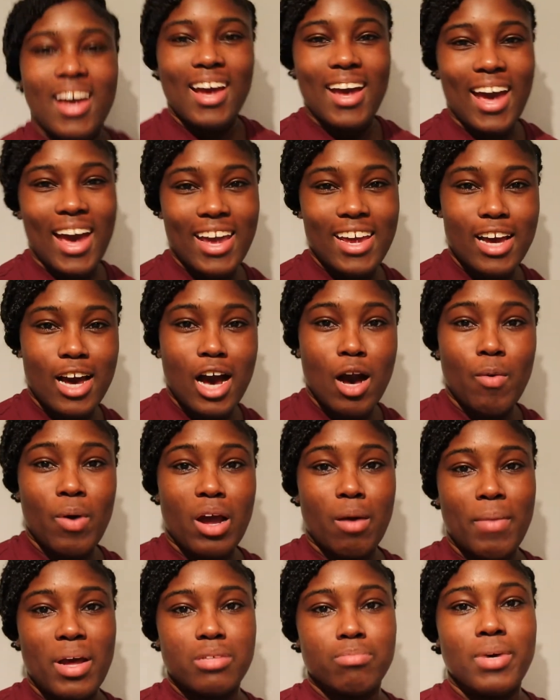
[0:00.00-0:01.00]
Hey y'all,
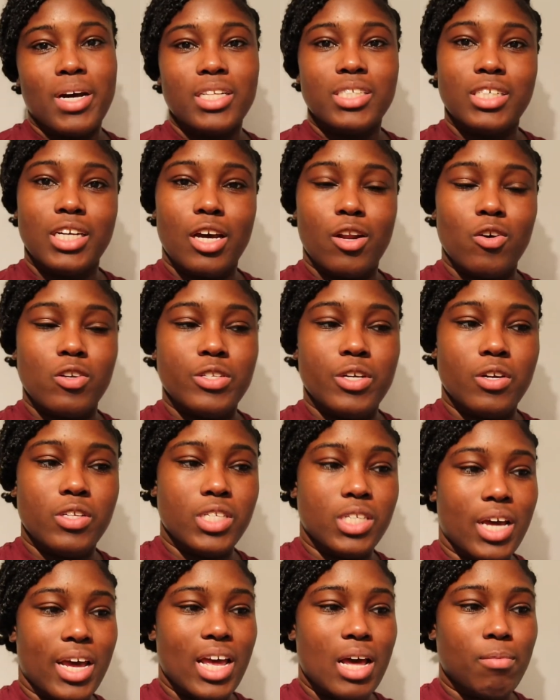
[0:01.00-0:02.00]
welcome back to my channel. So
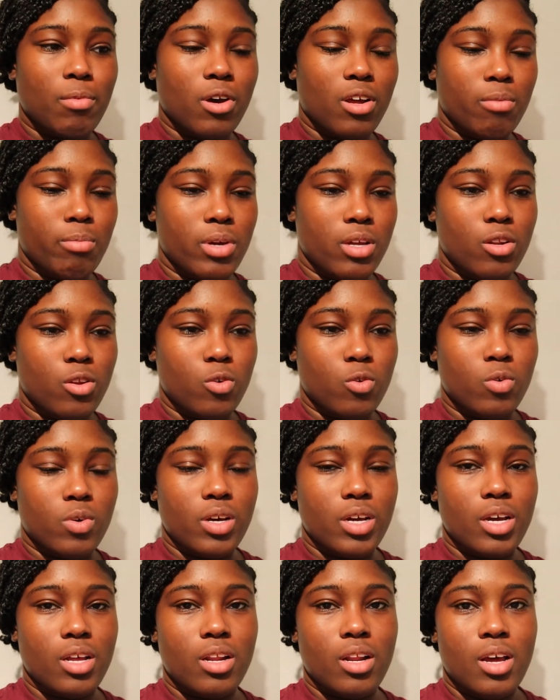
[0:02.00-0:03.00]
today I'm going to be
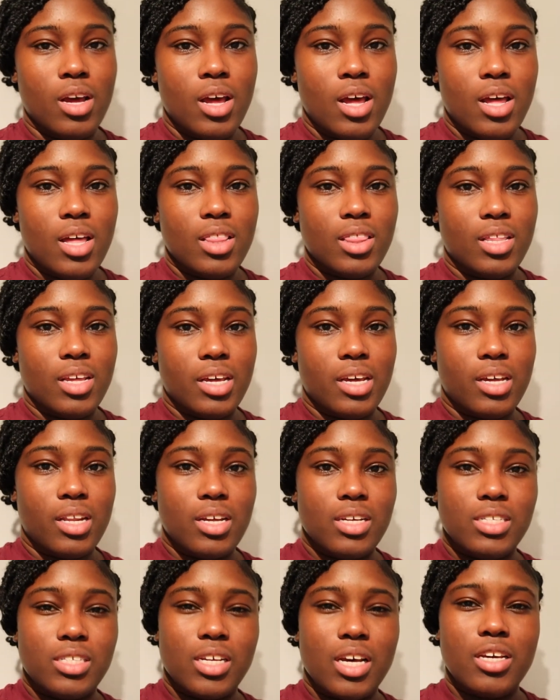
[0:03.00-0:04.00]
doing the
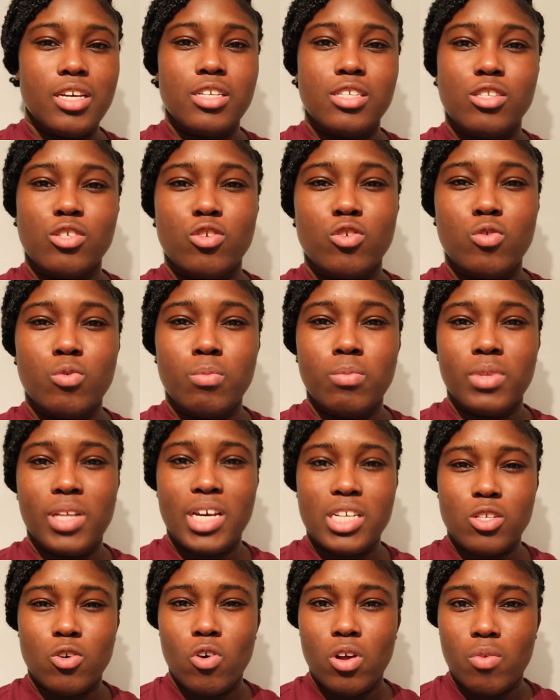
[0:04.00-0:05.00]
lasagna soup
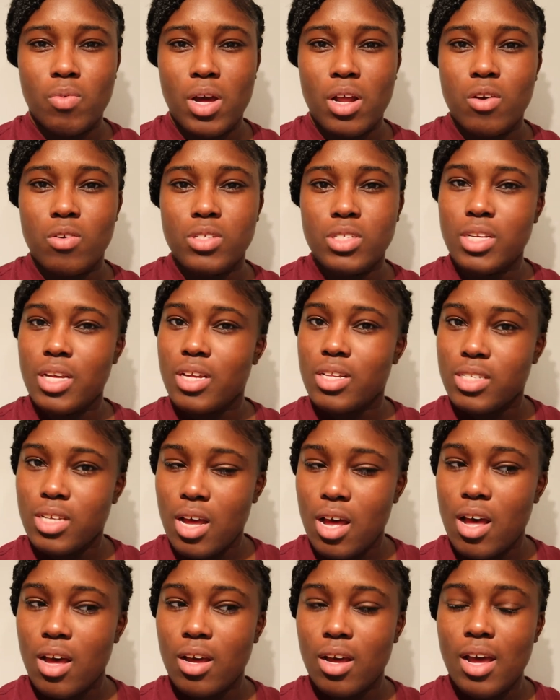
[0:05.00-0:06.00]
that's going around on
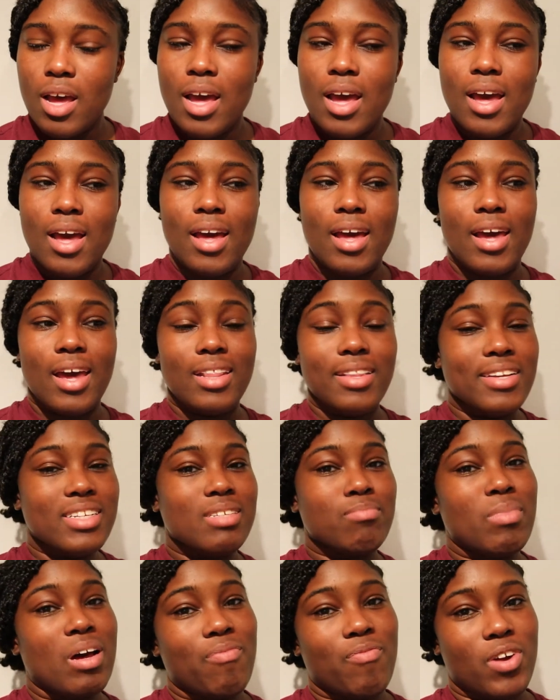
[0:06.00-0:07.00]
TikTok, and this
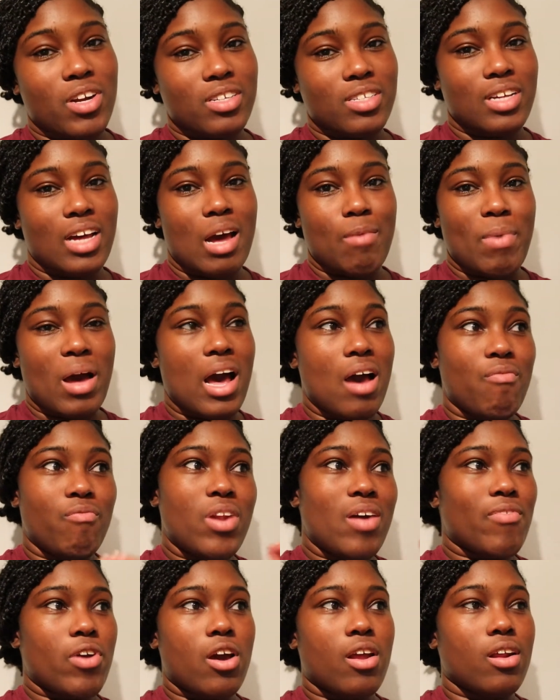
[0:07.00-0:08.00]
is my first time. I've
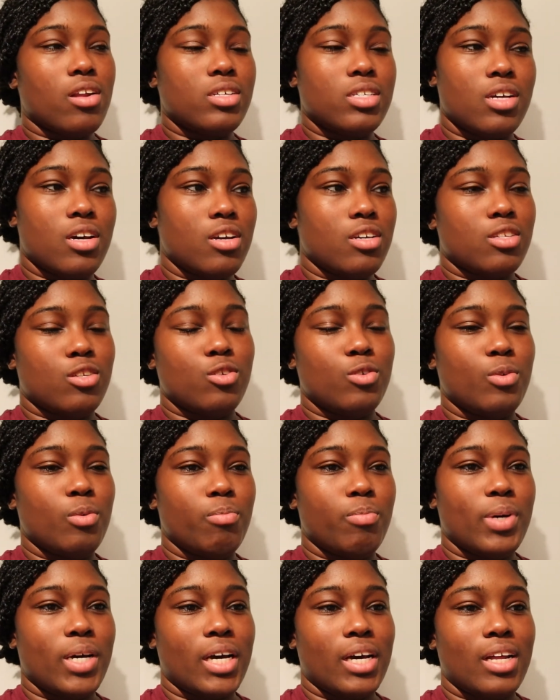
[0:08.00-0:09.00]
never had a lasagna soup,
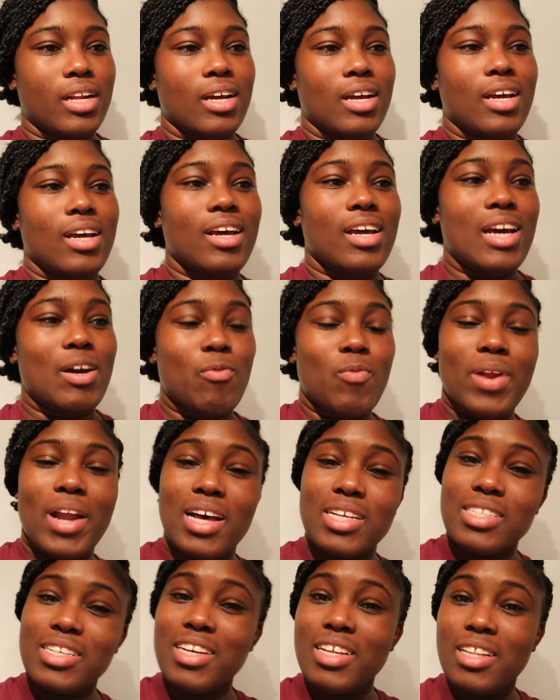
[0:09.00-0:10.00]
but when
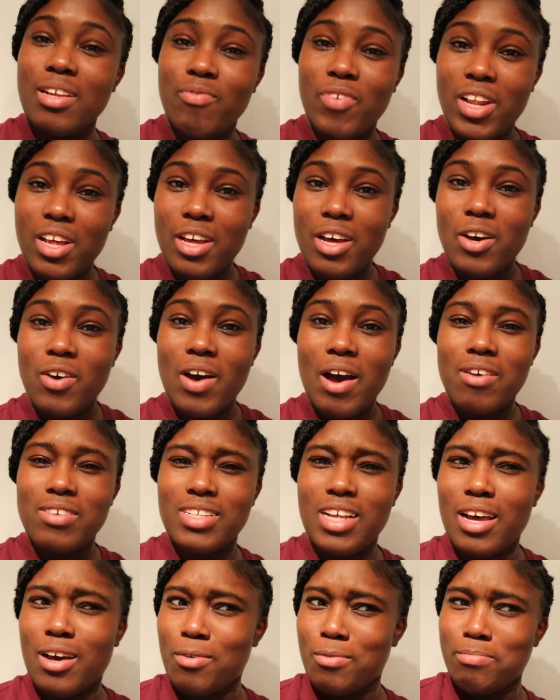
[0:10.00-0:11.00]
I seen the video I was
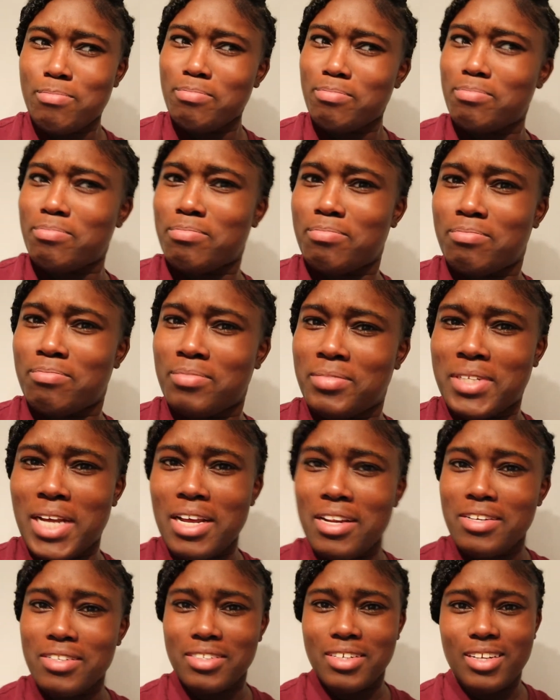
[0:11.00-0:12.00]
like, that looked